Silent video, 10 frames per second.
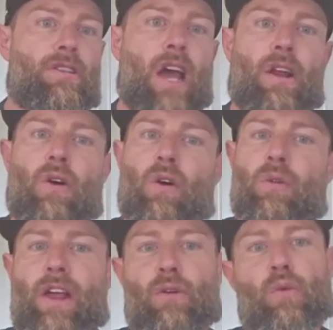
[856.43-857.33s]
not a whole
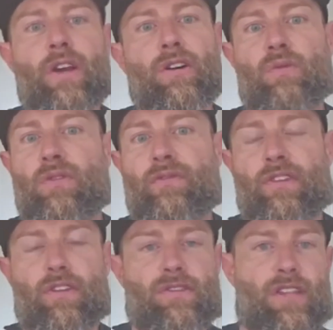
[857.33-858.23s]
lot of wiggle room for
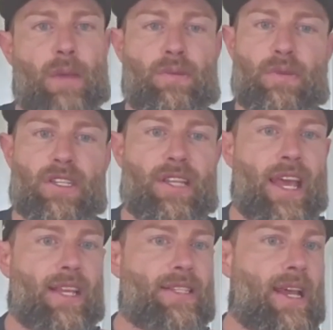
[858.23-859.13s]
those type of
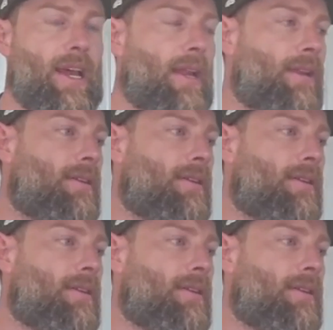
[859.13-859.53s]
mistakes, and